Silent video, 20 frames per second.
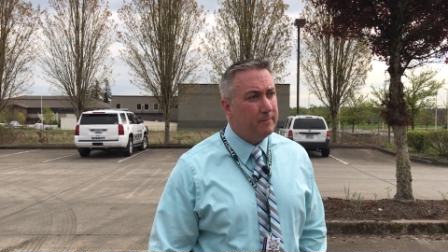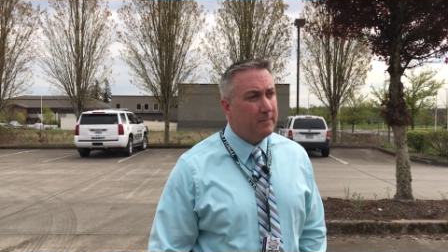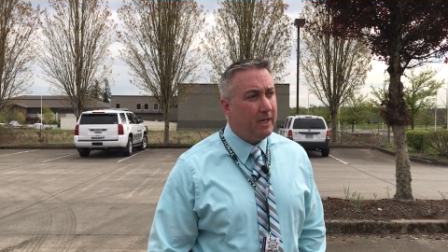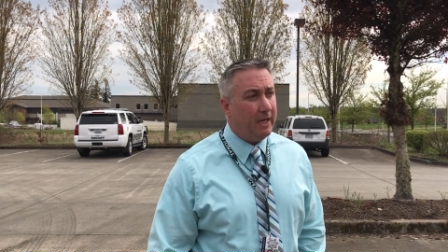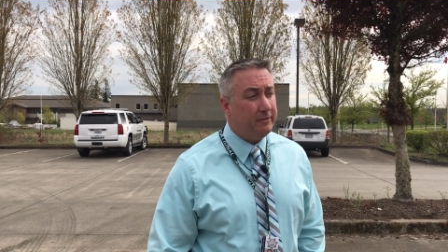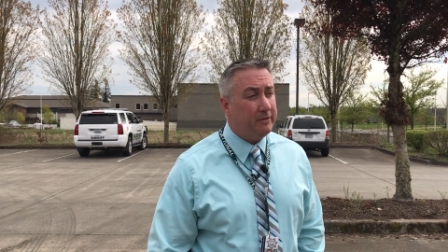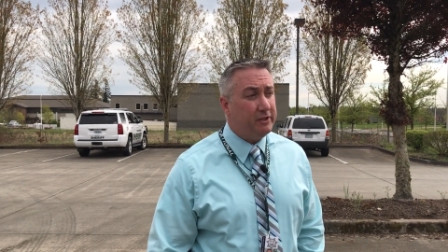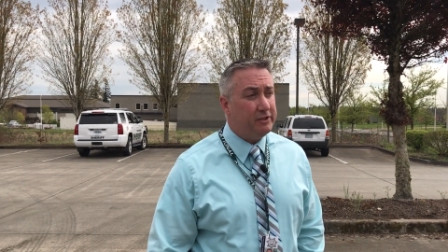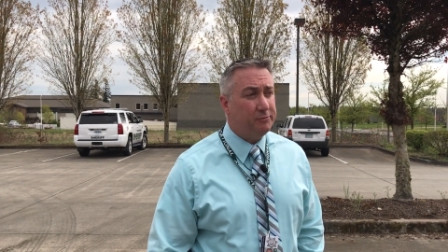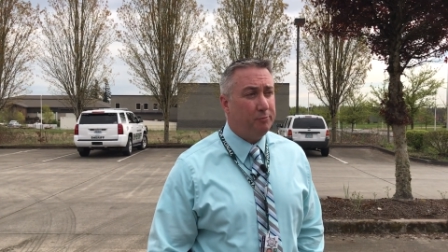or
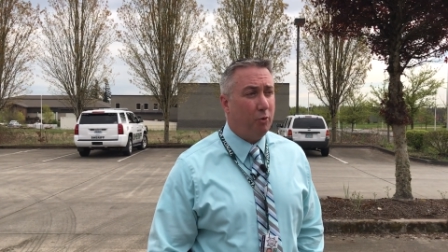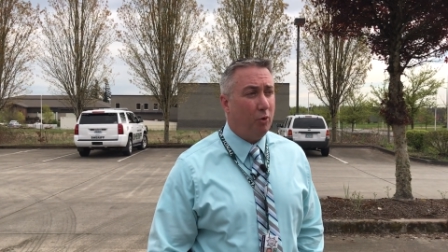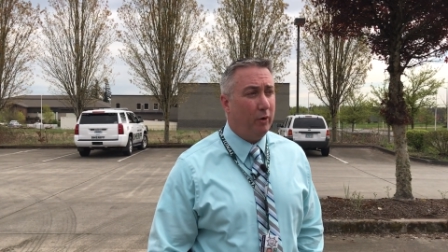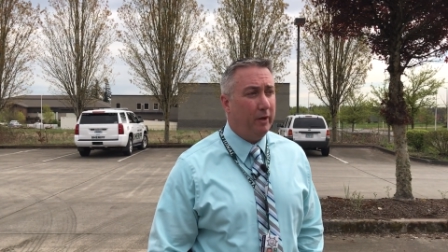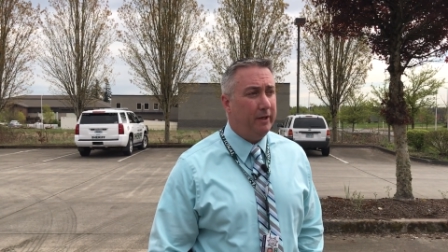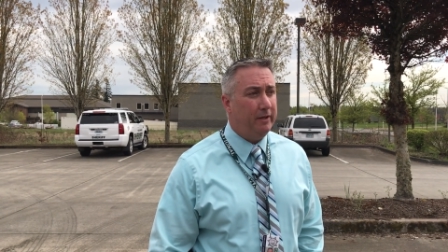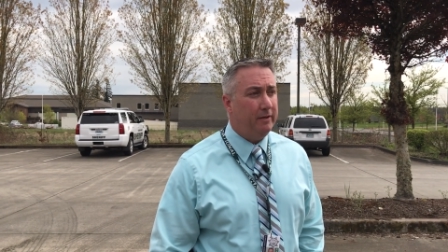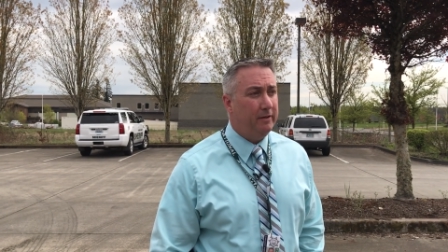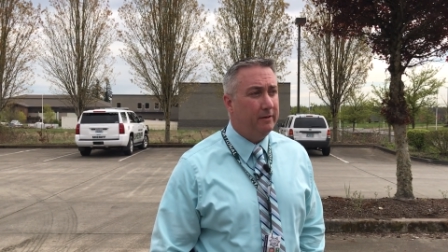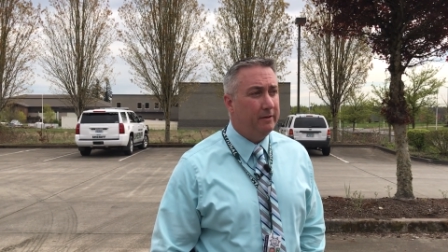at this point,
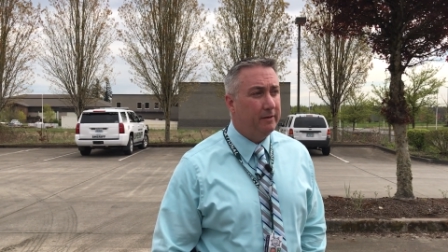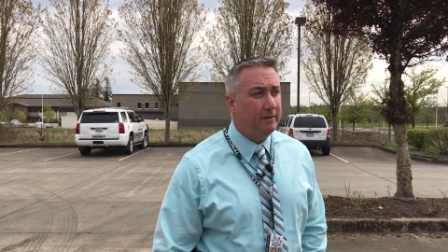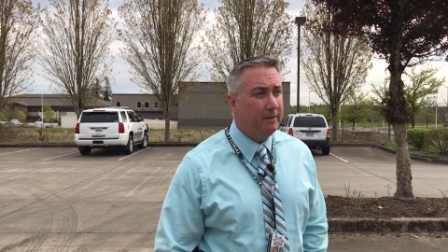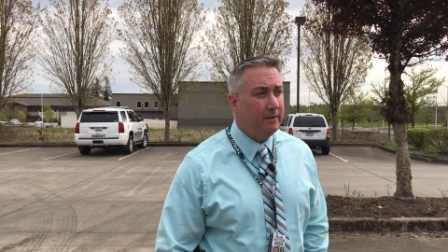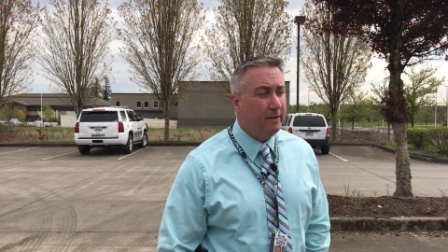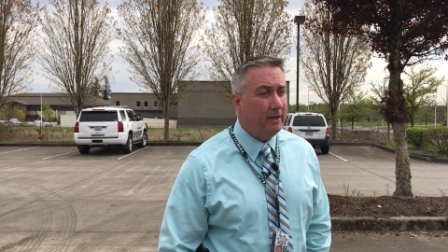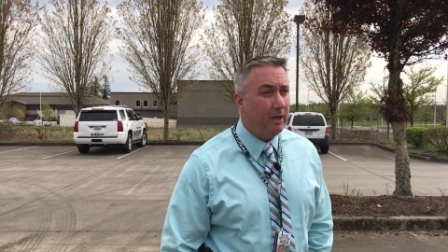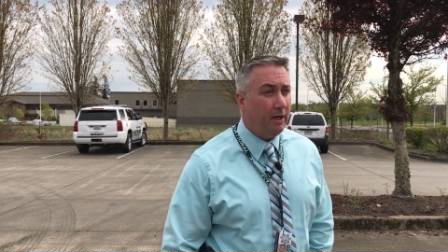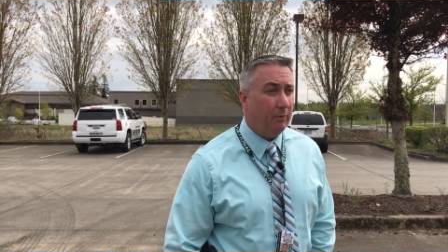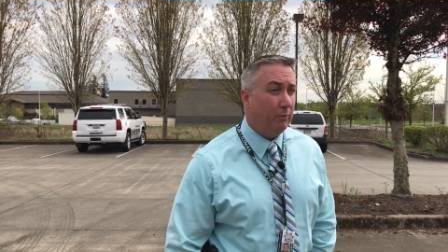charges?
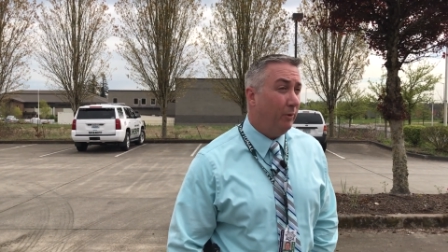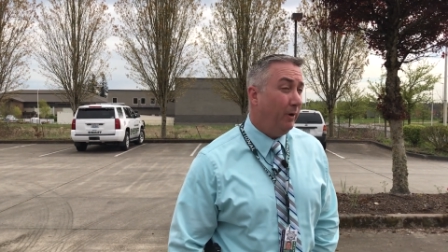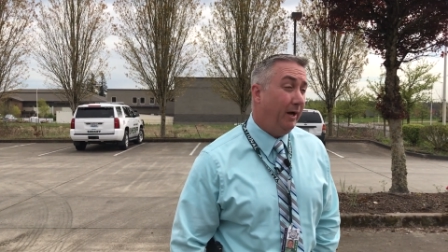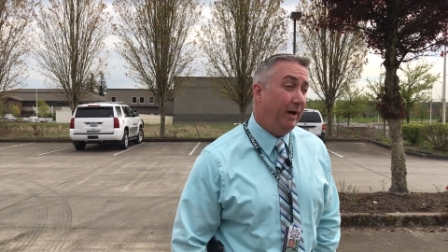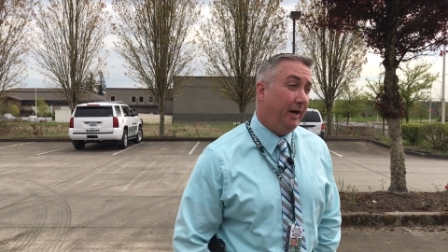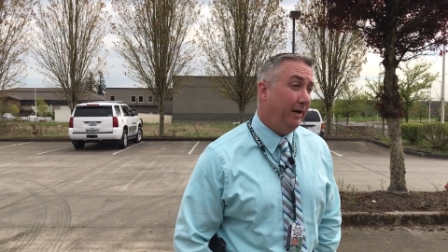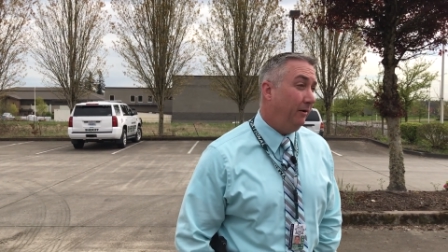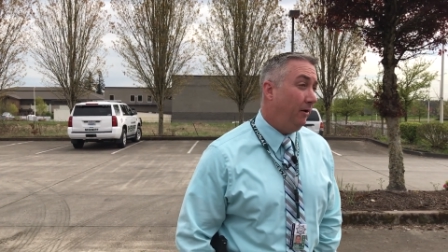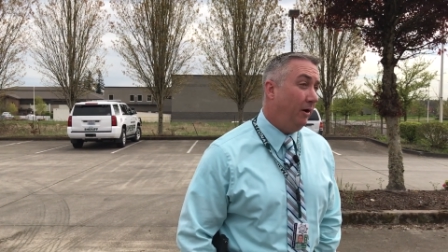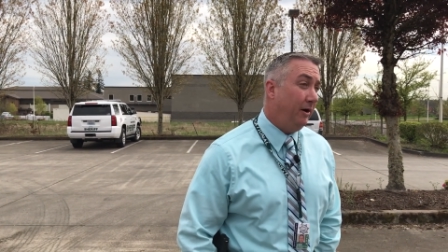Oh,
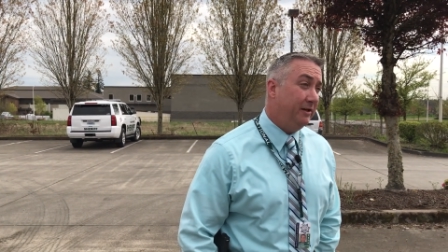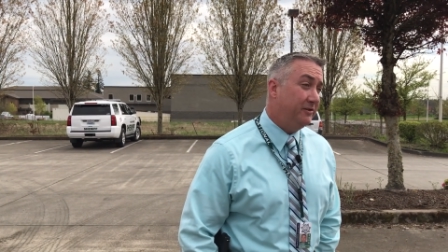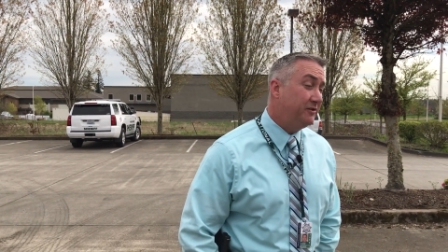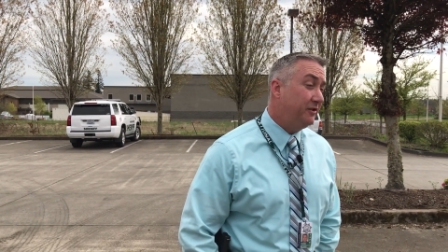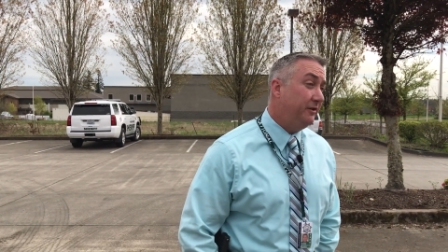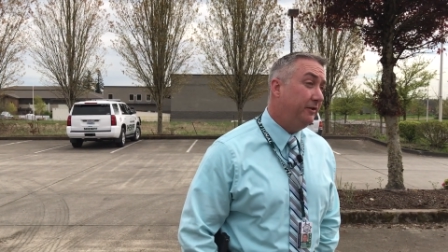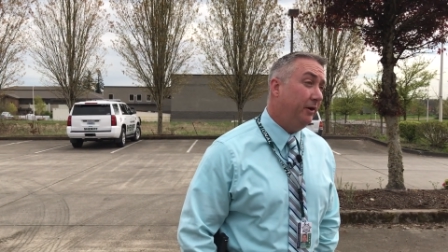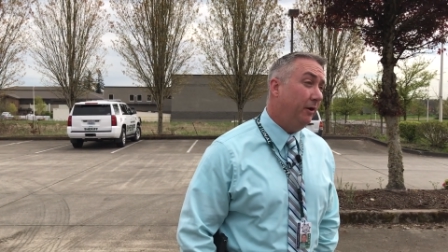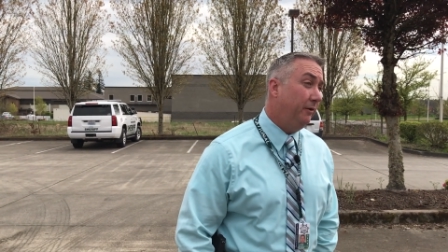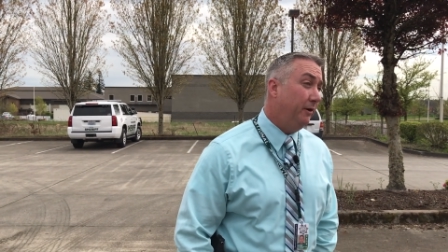I
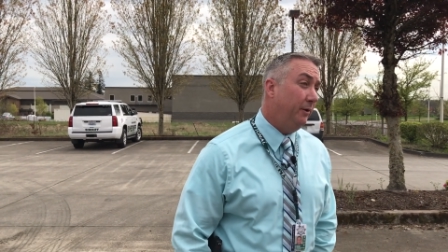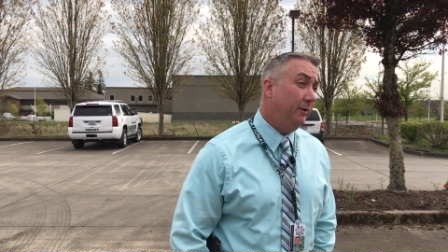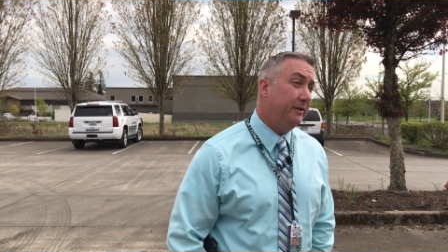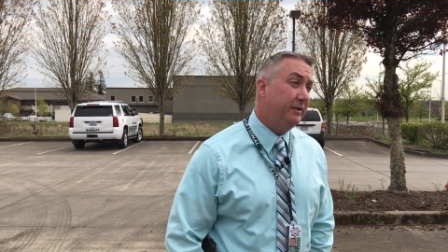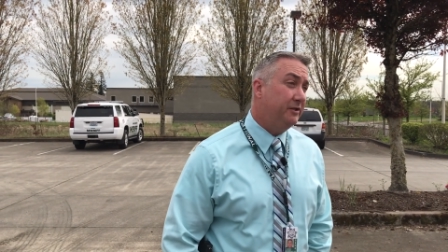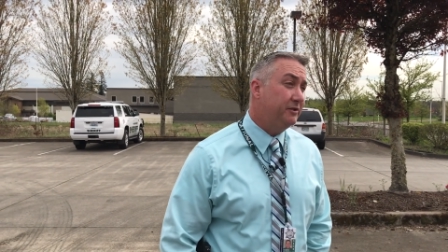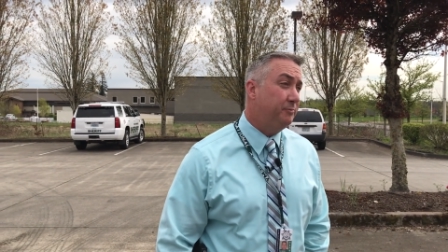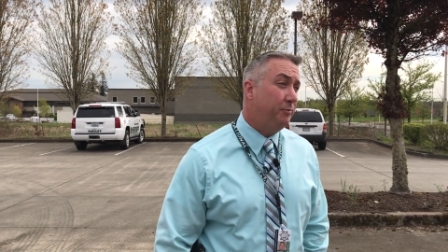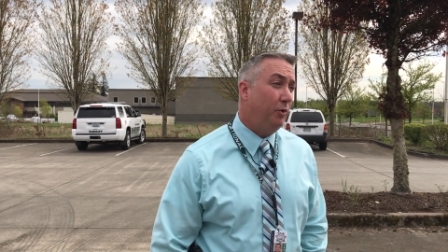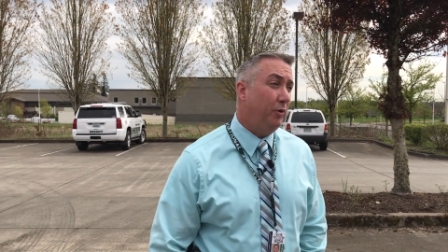honestly don't know
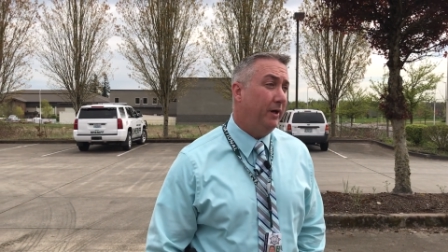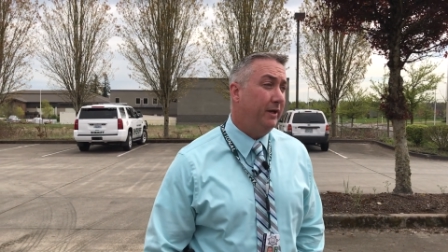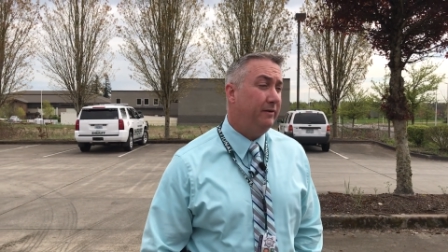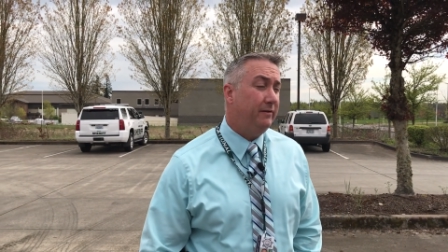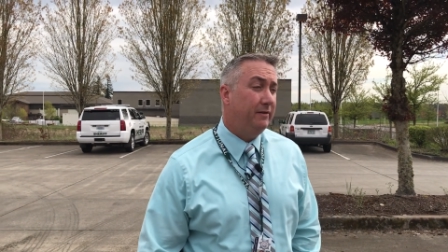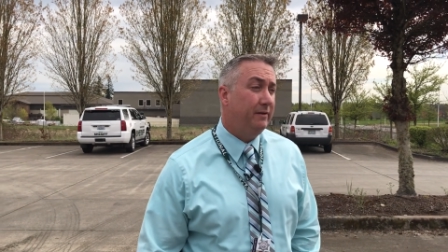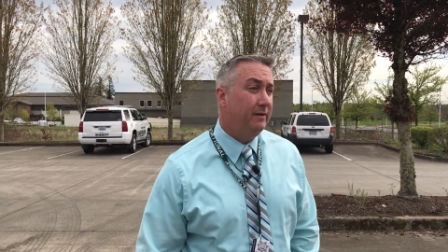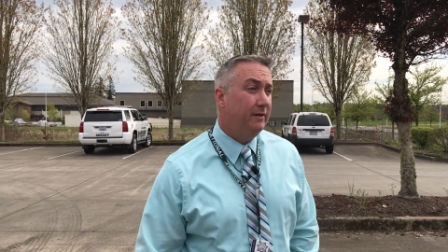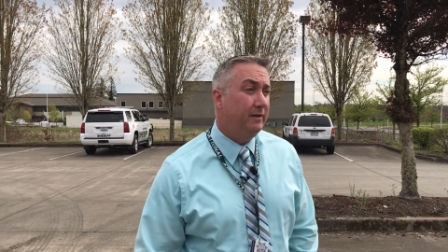at this point.